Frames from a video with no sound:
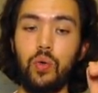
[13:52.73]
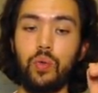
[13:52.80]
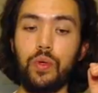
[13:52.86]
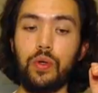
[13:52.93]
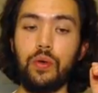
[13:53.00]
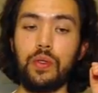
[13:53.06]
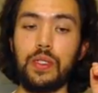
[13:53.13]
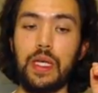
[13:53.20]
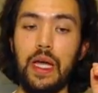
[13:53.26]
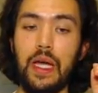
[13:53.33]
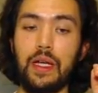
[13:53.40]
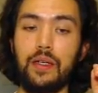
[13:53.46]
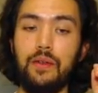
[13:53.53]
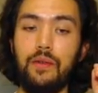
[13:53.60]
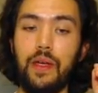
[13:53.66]
We're going to
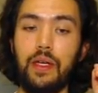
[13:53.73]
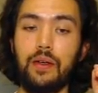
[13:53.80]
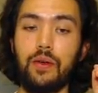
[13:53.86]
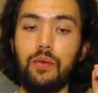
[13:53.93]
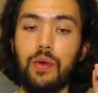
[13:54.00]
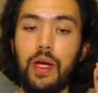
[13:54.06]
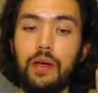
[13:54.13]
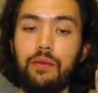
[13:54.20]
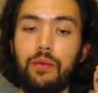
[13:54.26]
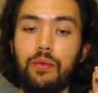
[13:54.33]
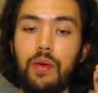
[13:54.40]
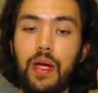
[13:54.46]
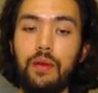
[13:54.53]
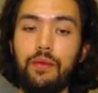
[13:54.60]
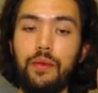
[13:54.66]
activate Arrival
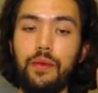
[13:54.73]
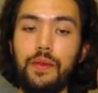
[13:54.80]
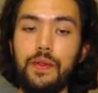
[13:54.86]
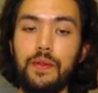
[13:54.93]
Rivals.